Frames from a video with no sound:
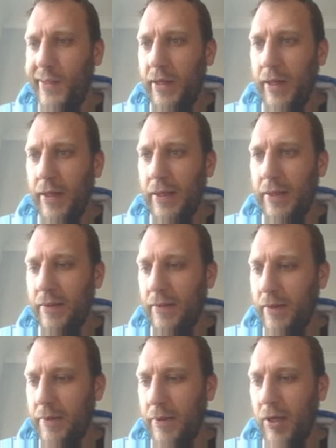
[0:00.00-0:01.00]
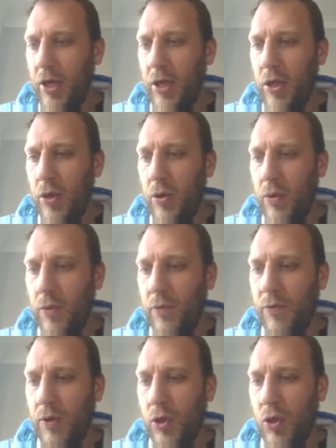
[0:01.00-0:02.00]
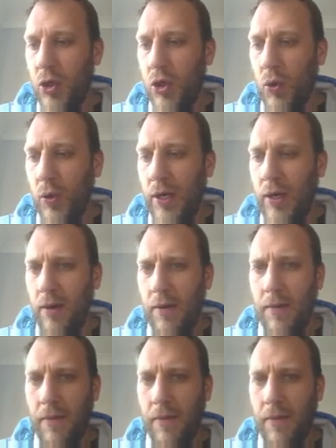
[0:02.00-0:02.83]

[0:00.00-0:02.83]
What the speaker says: and I'm going to use join,